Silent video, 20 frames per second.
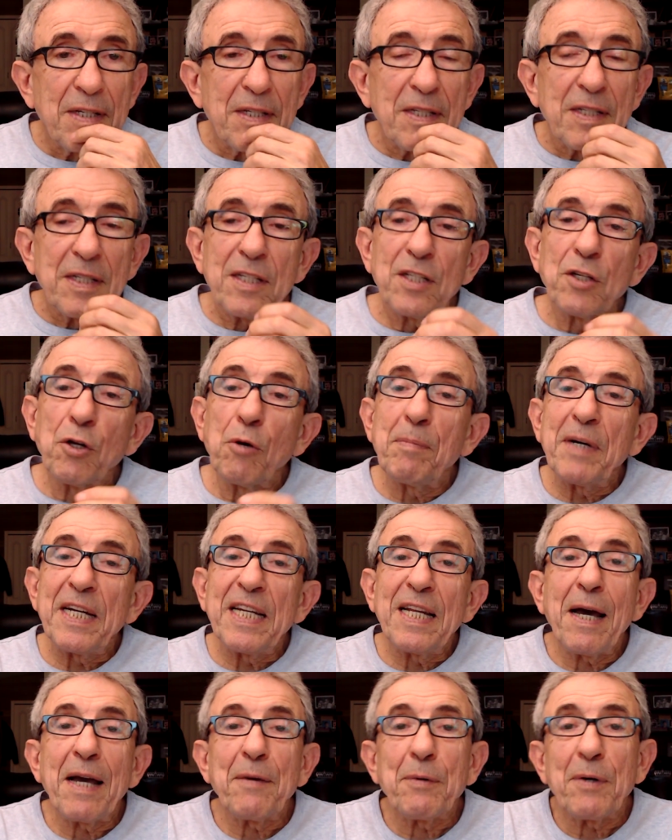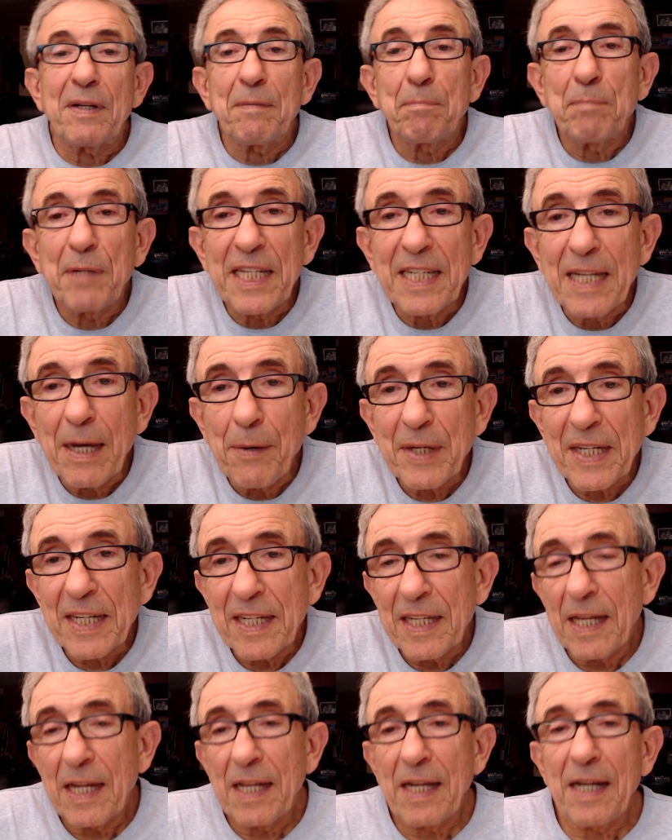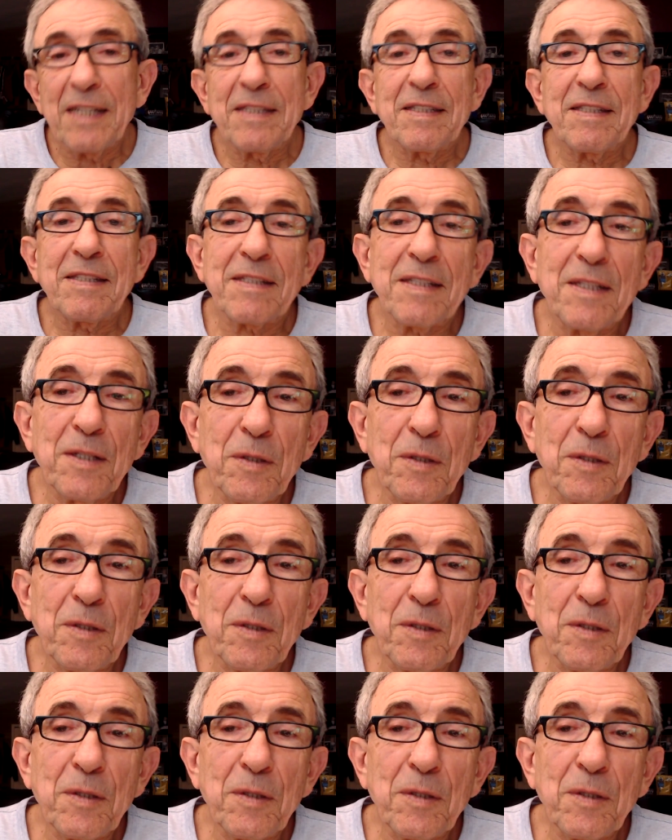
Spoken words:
You know, by now I realize